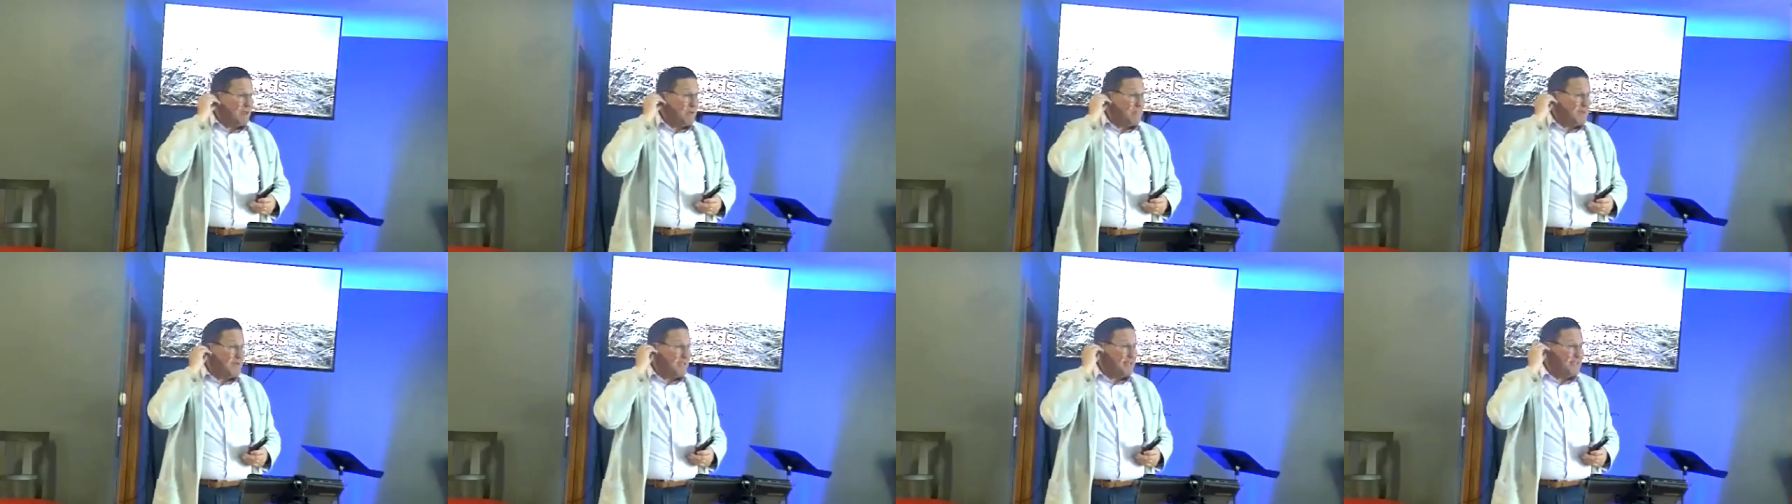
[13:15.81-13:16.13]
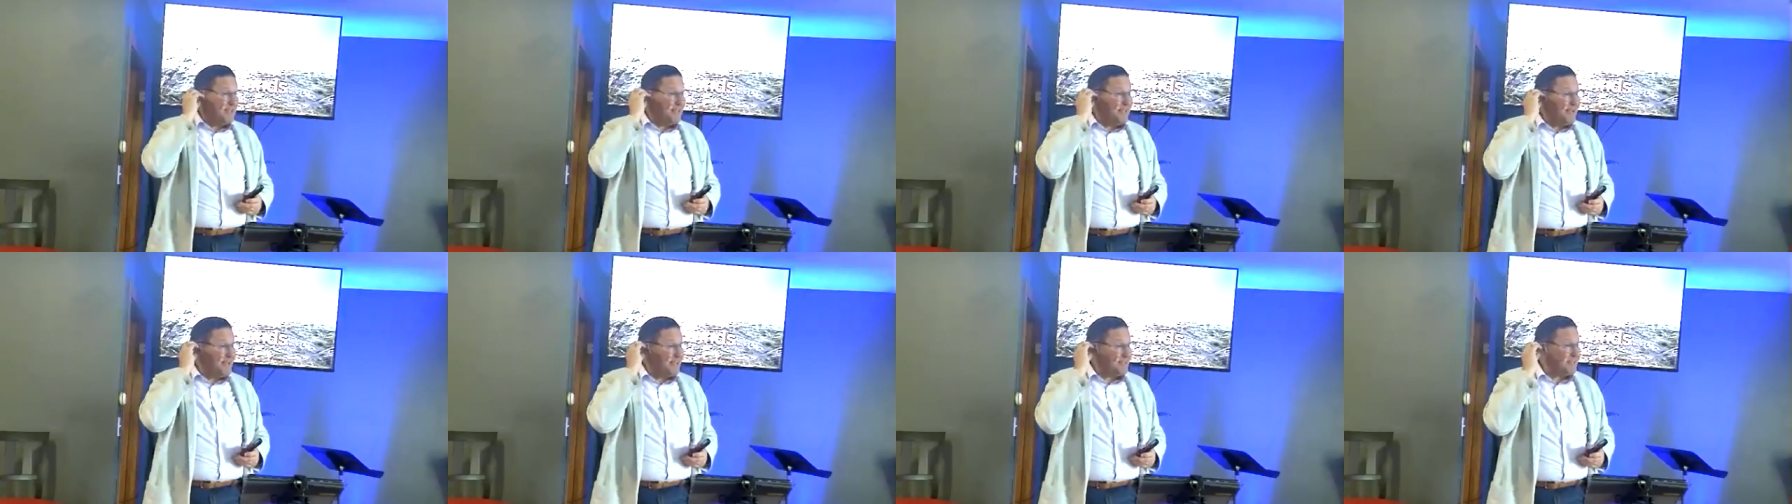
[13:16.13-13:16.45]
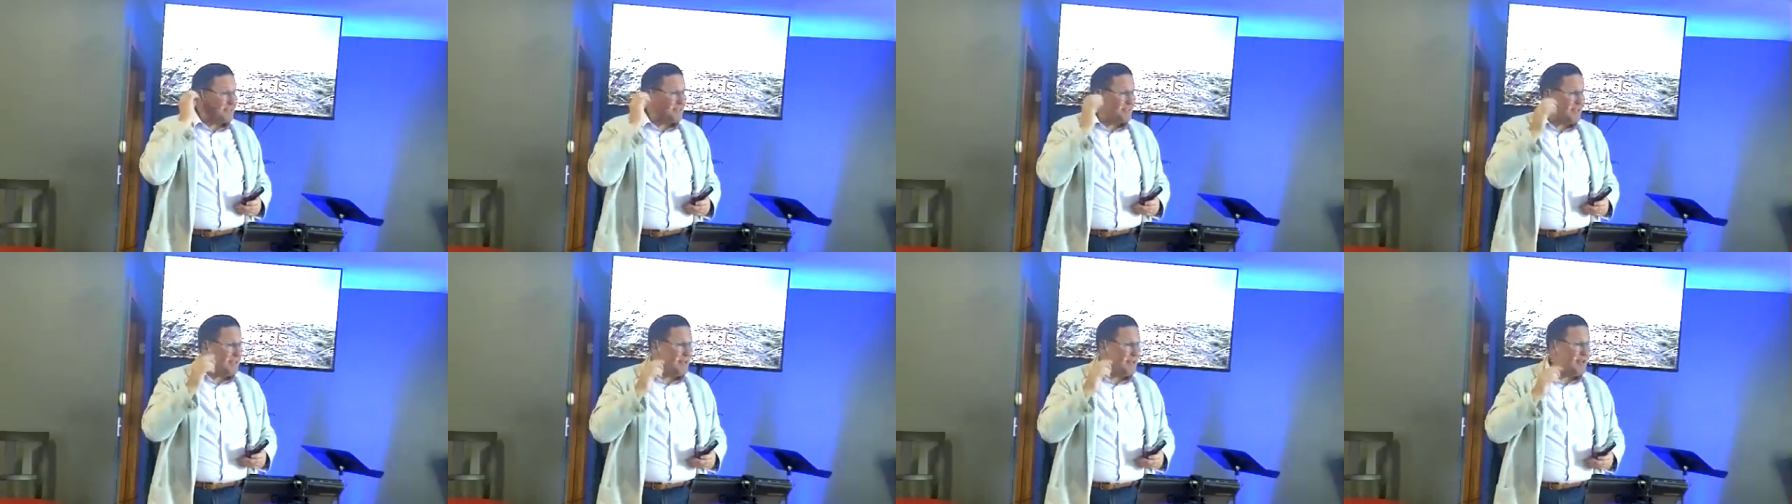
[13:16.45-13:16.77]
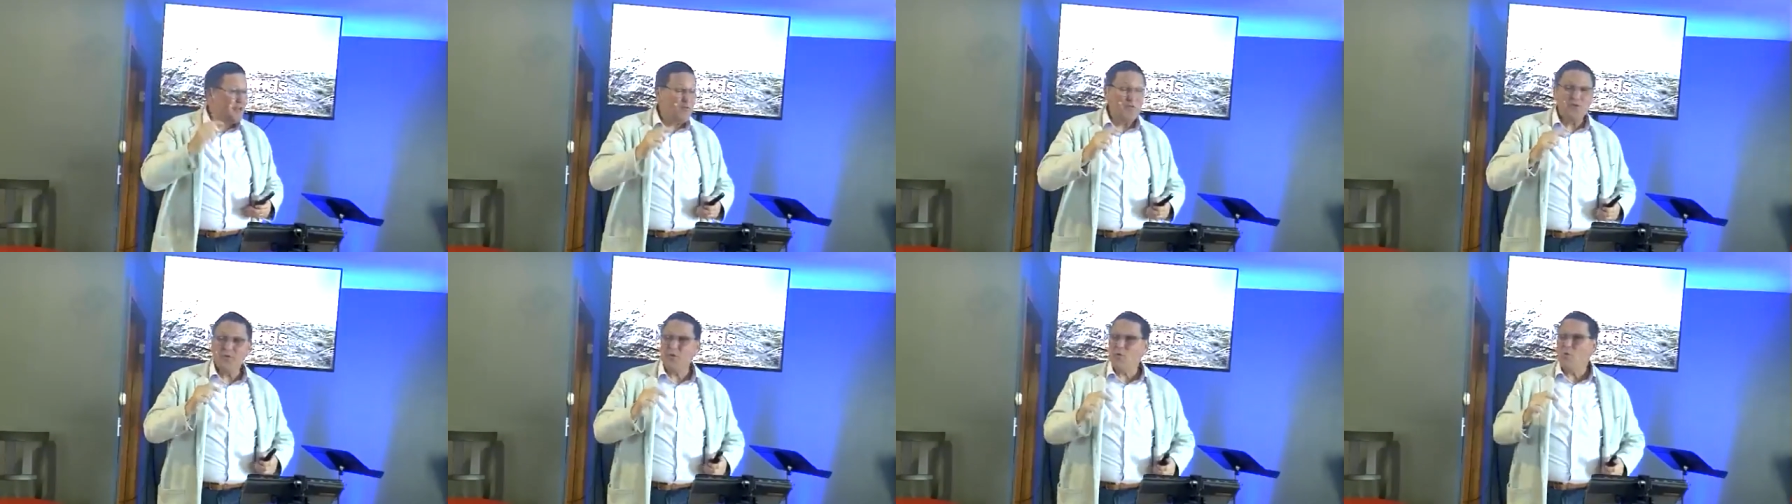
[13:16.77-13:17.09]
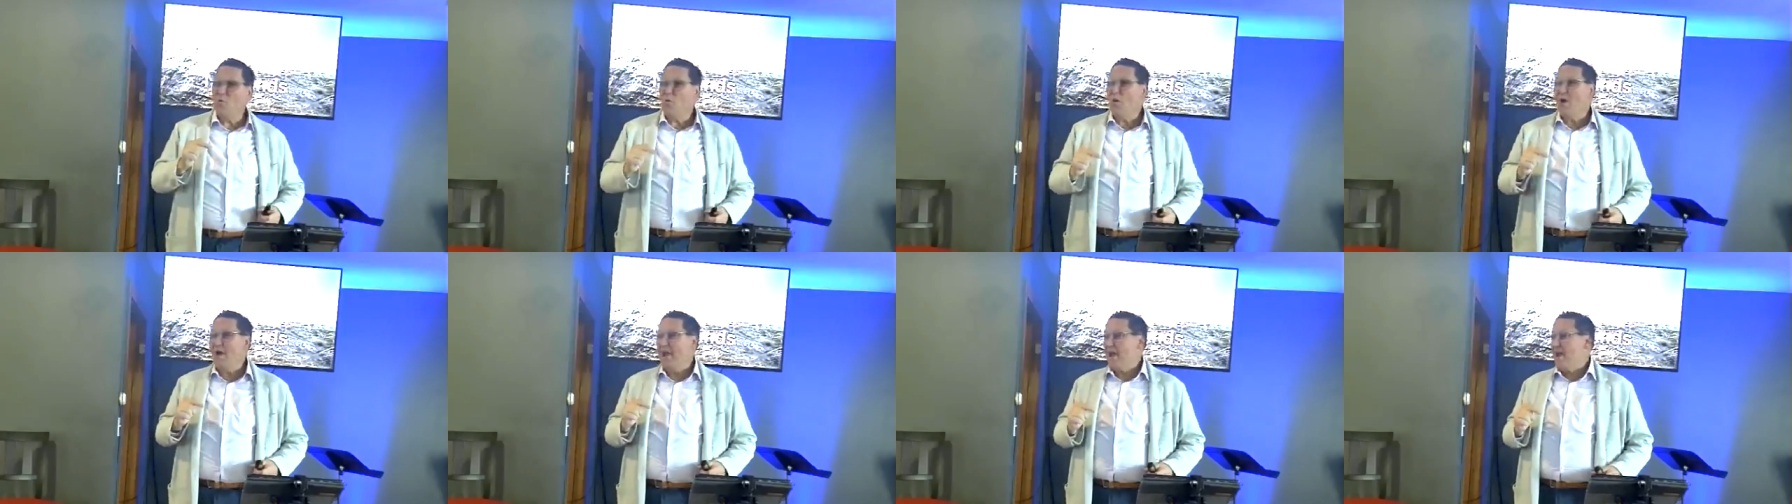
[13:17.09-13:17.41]
maybe gets in the
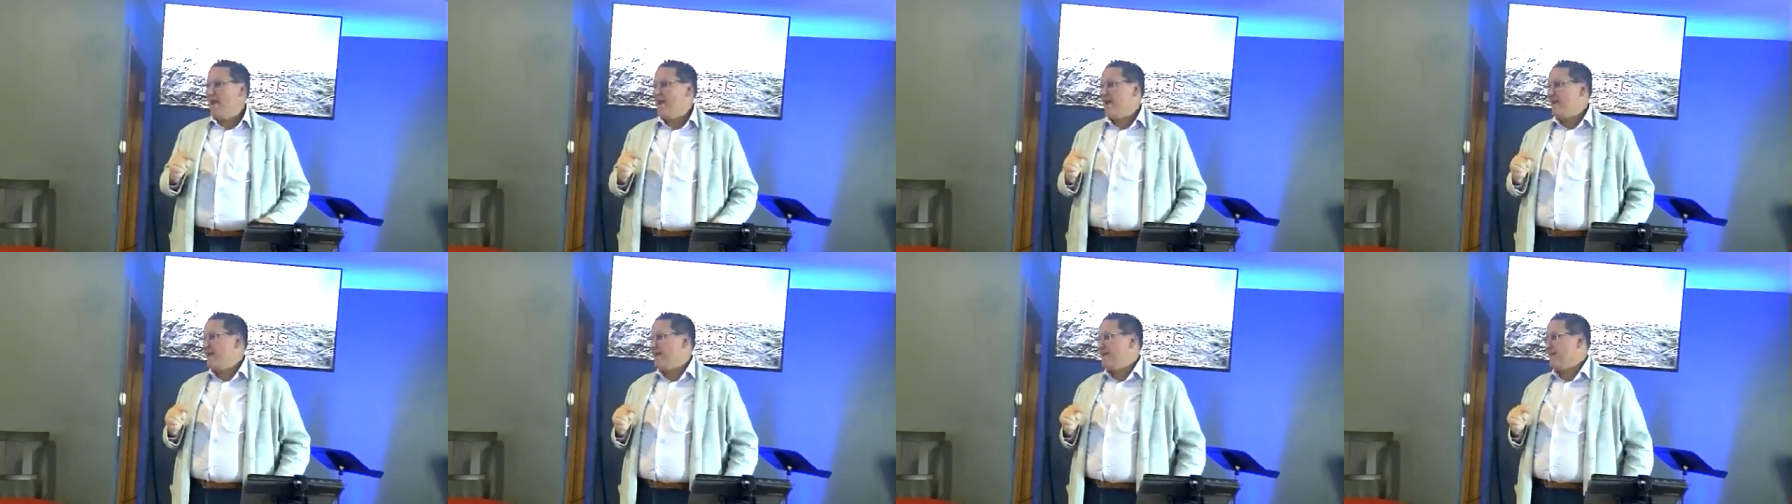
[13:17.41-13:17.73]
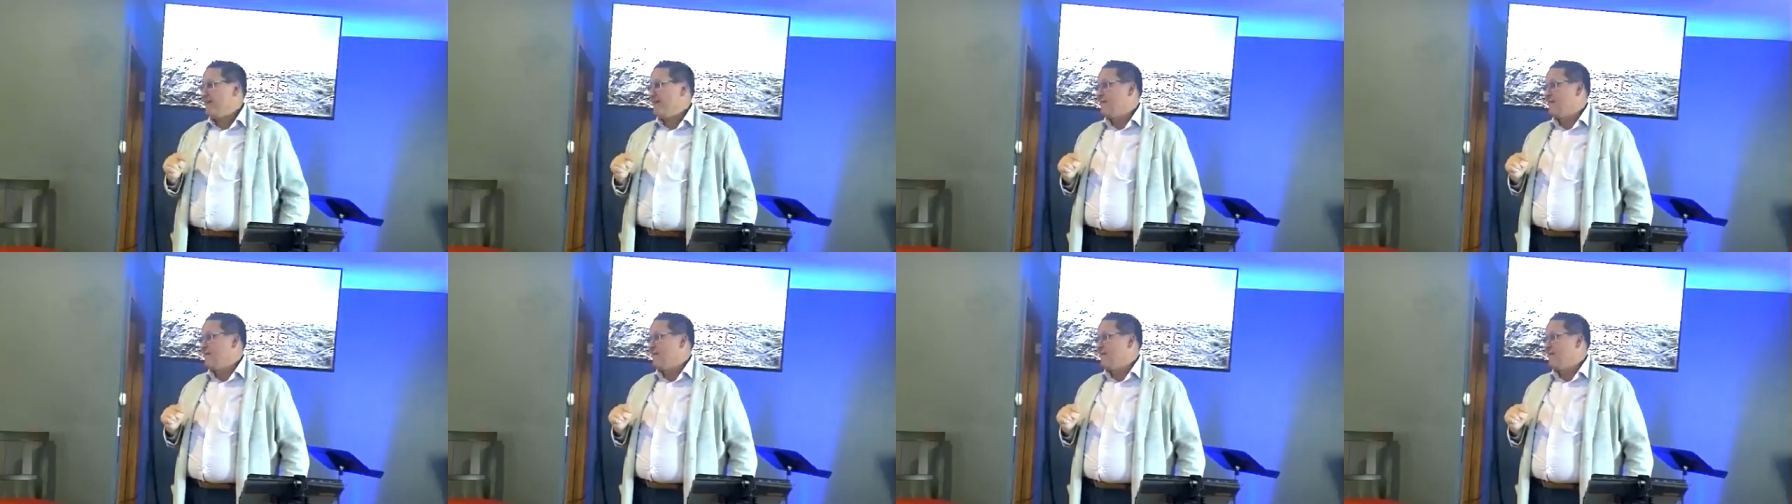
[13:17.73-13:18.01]
way